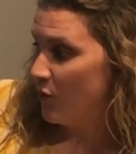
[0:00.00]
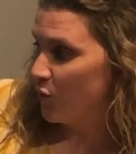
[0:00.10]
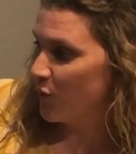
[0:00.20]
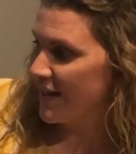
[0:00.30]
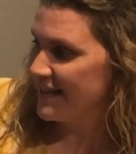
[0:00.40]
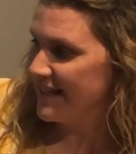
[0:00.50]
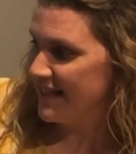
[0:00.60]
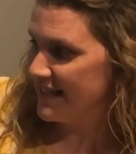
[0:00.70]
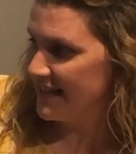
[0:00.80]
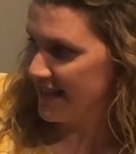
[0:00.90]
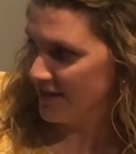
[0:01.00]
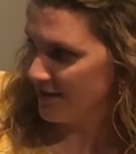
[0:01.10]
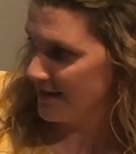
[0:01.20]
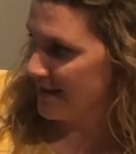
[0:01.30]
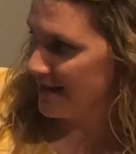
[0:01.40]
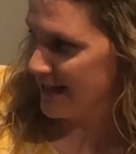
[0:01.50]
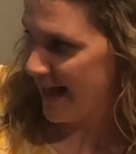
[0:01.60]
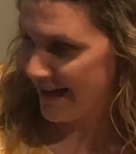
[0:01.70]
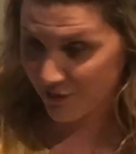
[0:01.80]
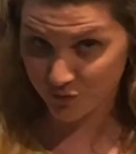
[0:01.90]
Resting seals
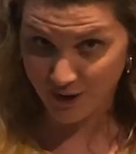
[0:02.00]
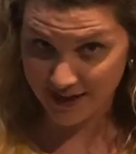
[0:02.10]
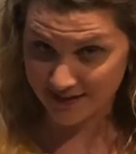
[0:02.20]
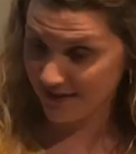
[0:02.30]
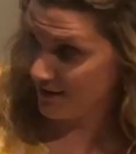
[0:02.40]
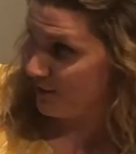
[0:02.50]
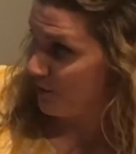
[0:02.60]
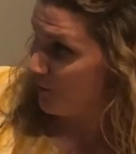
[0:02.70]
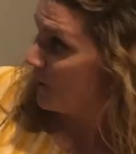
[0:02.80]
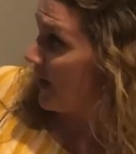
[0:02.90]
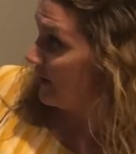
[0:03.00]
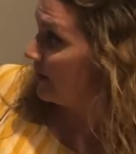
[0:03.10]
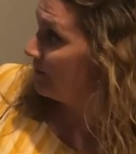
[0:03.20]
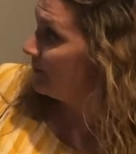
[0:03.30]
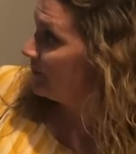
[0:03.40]
slide right into the water.